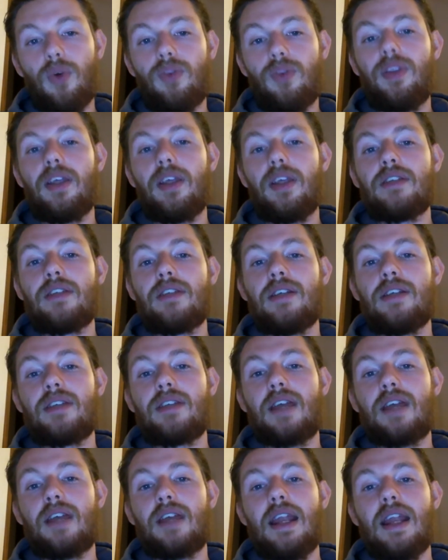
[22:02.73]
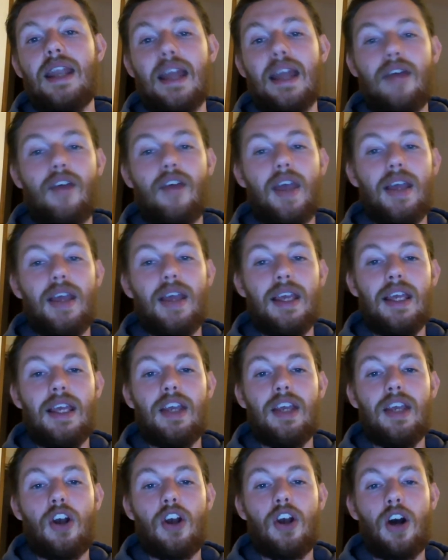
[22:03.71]
things, is never
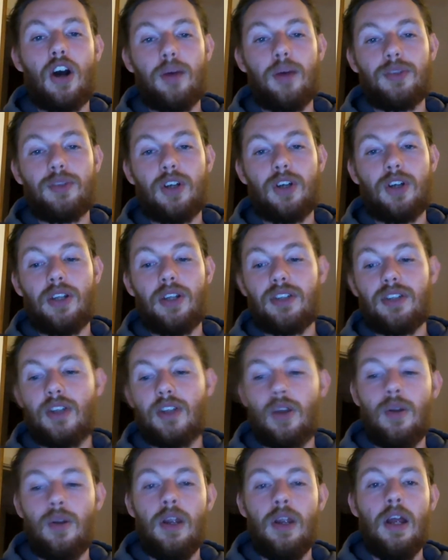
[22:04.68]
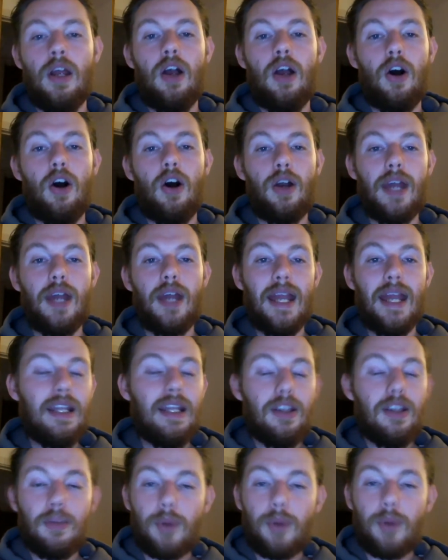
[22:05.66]
eat carbs on its own. On
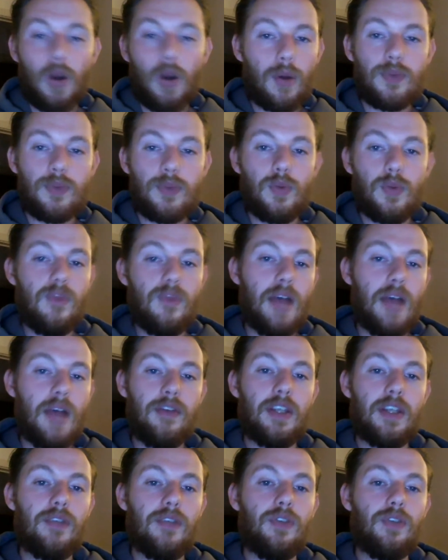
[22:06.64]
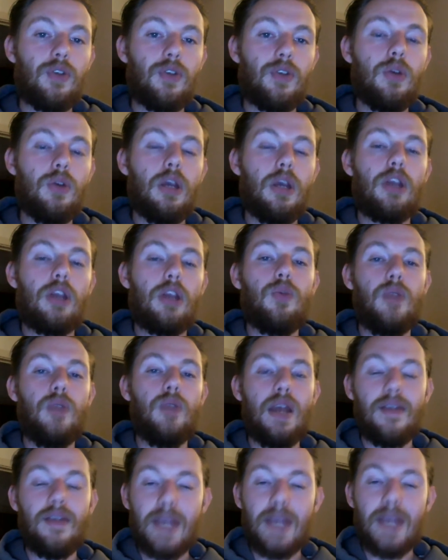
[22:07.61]
any of the programs we've ever given you, you
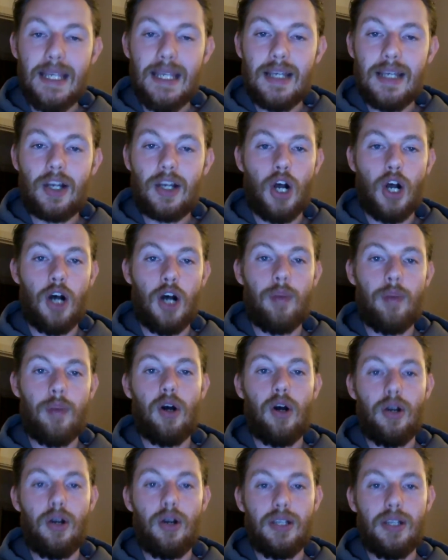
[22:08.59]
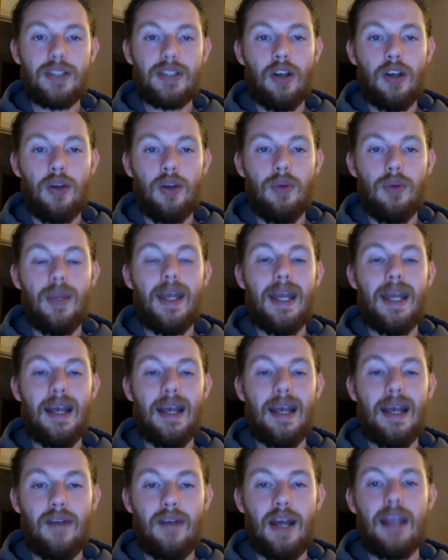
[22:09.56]
never eat a carb on its own,
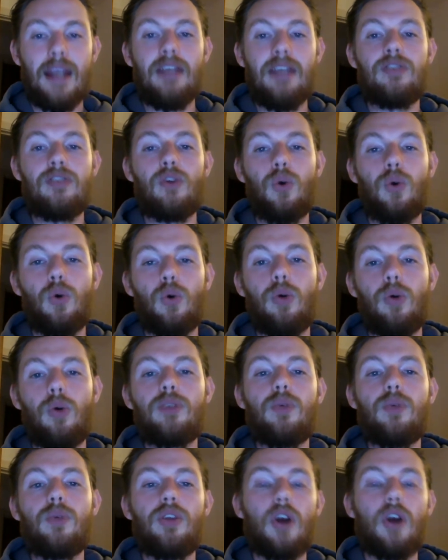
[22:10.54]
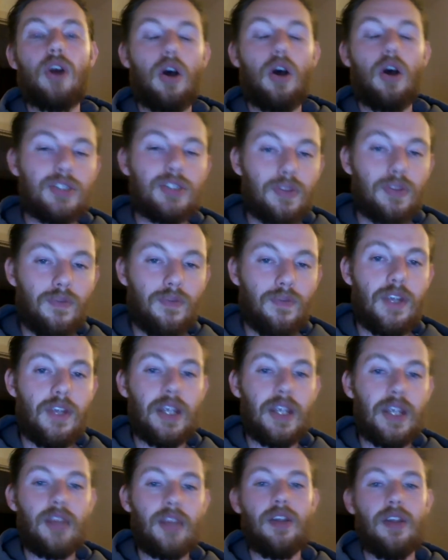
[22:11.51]
ever. It is always with
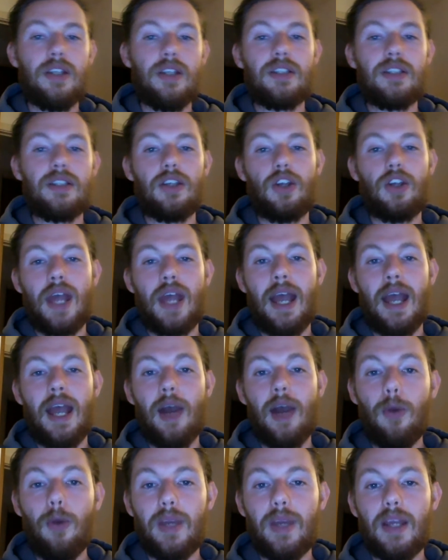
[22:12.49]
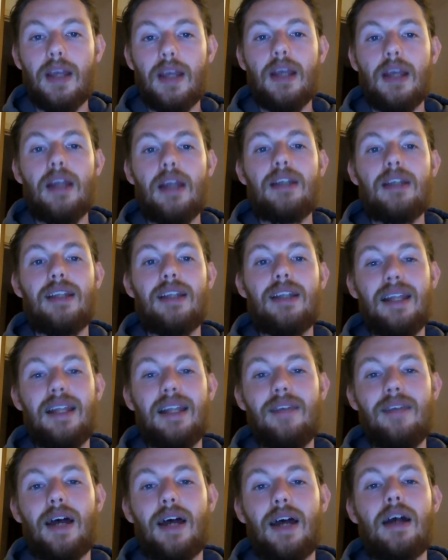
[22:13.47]
something that is going to help it
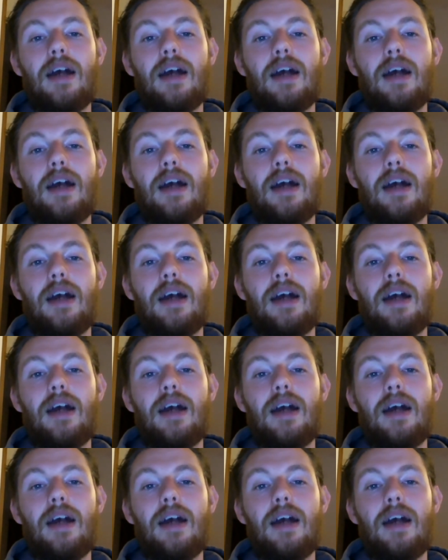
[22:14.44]
deliver